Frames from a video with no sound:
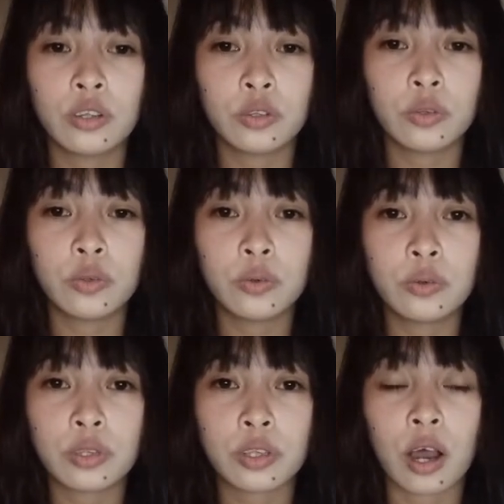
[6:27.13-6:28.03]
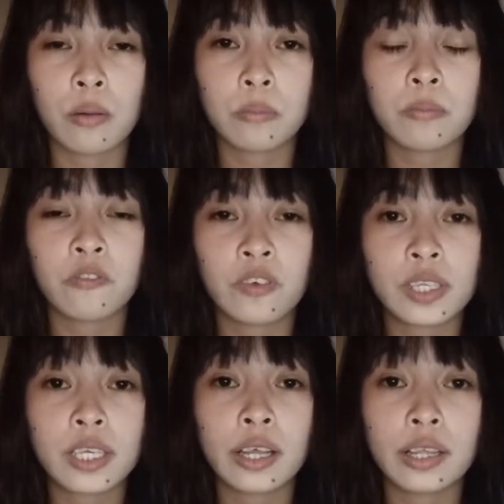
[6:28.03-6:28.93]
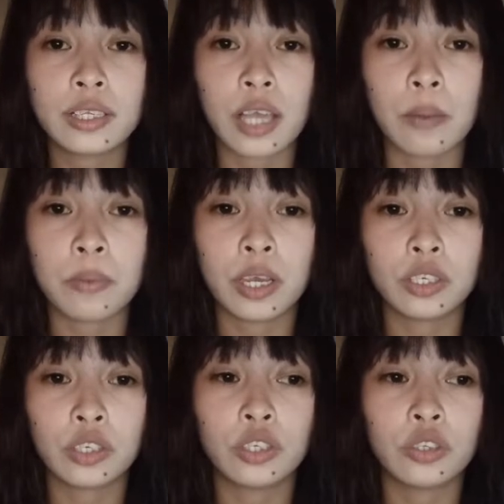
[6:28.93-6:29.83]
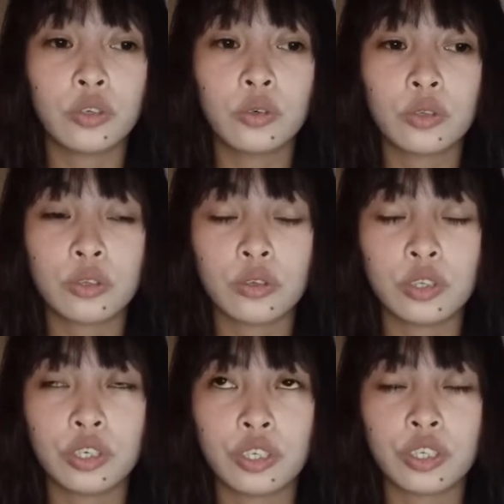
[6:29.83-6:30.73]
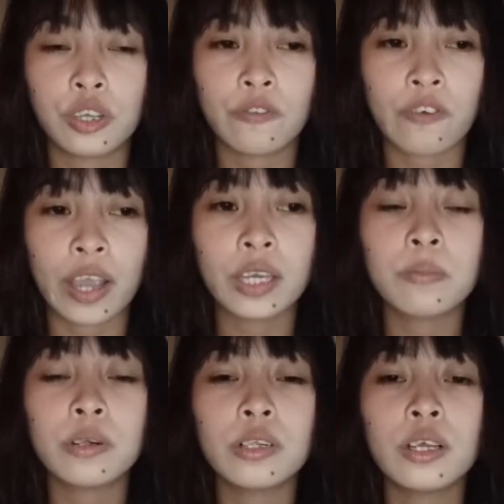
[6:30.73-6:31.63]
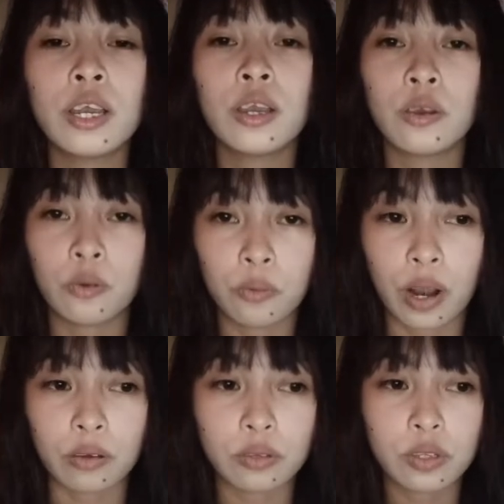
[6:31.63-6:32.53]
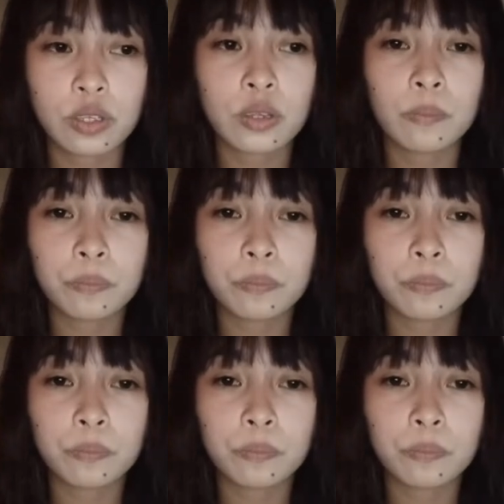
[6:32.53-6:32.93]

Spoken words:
to do some physical examination due to justifiable grounds.